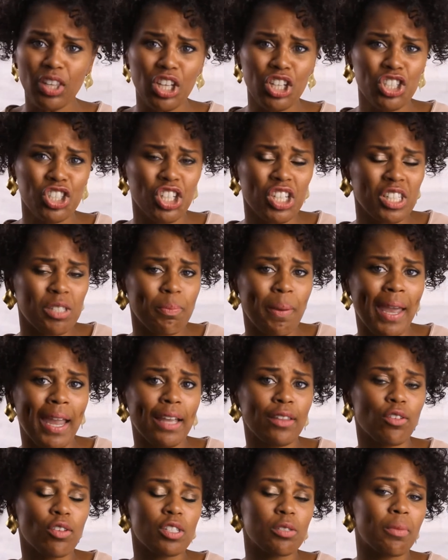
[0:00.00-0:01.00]
Just
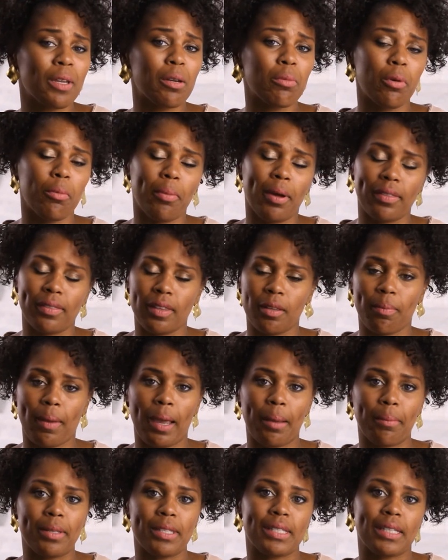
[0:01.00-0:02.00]
paying those minimum monthly
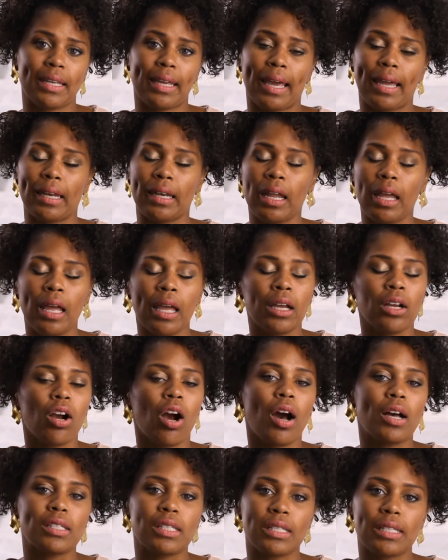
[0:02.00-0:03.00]
payments again
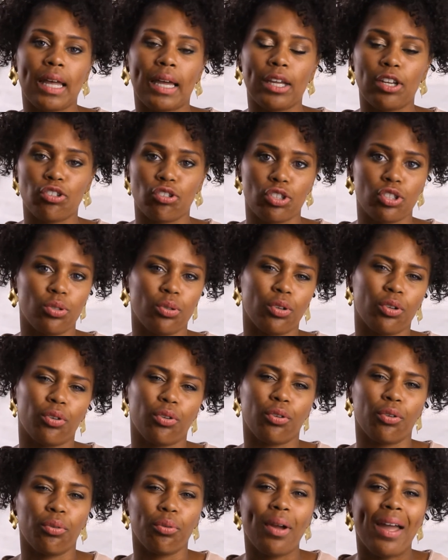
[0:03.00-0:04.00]
causes that interest to
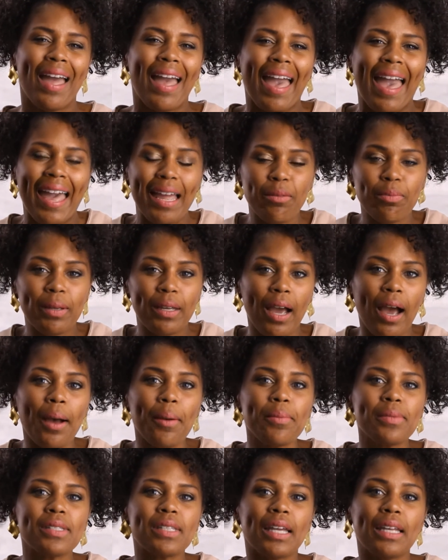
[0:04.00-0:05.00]
accrue and
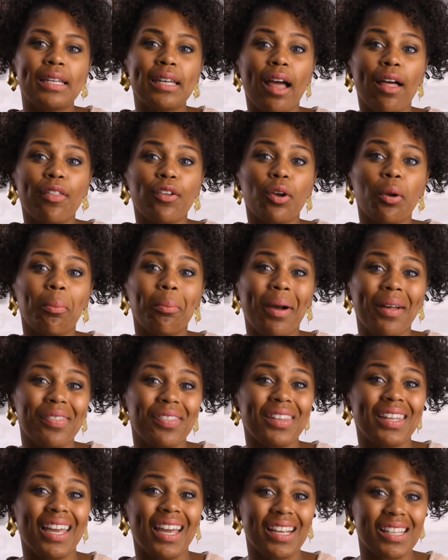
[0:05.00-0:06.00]
becomes another
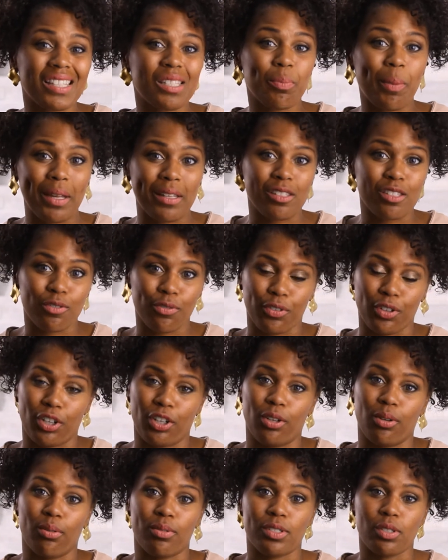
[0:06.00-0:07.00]
monthly expense for
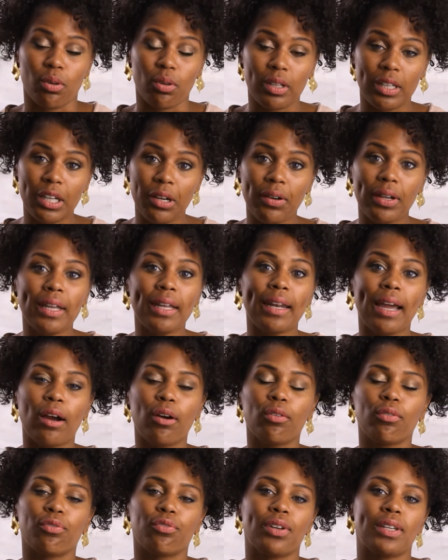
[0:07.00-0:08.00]
you. So clearing it
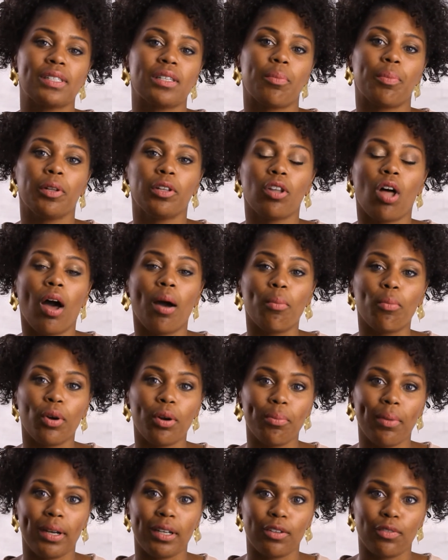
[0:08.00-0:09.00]
out frees up a lot more
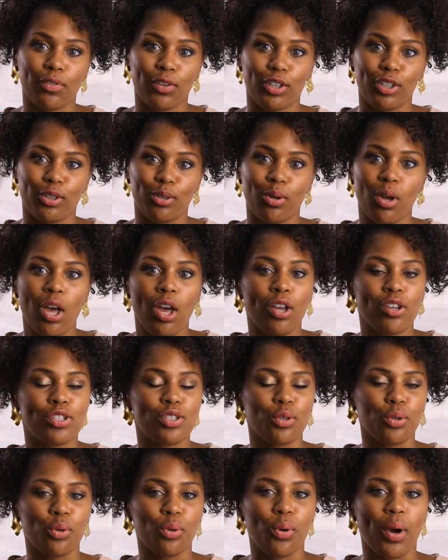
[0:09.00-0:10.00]
money for you
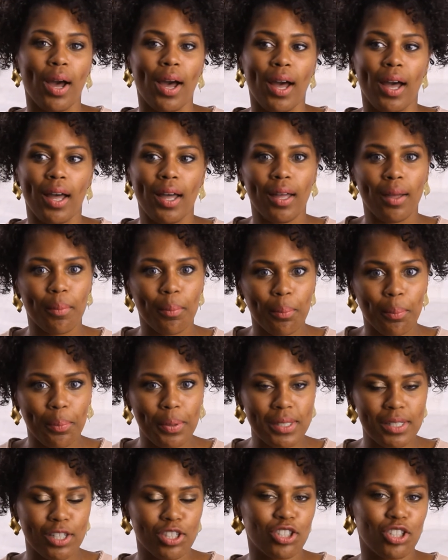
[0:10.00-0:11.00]
to
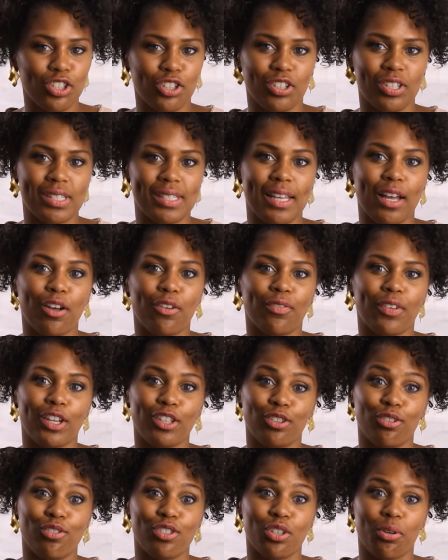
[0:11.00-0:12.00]
position yourself and
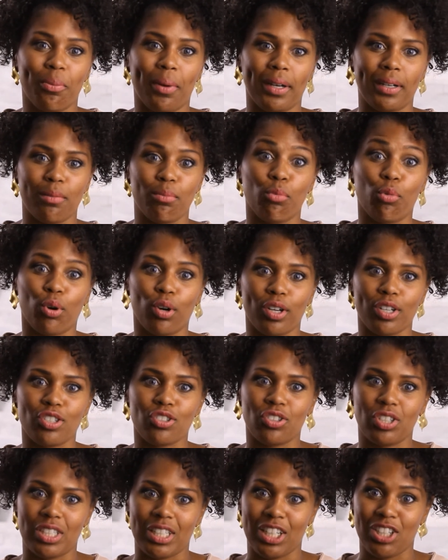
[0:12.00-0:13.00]
use your money more
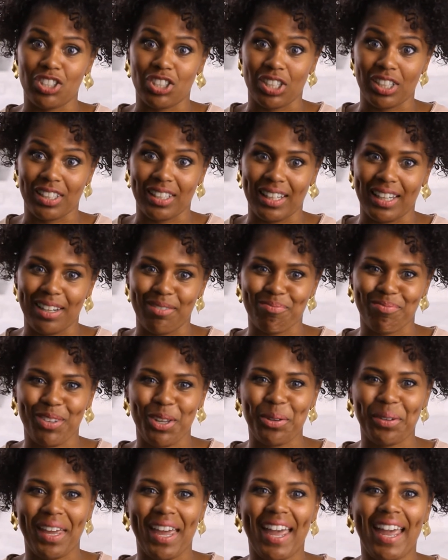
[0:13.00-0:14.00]
strategically.
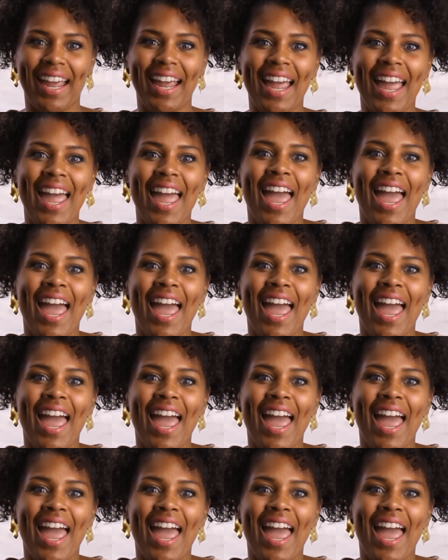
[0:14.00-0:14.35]
Okay?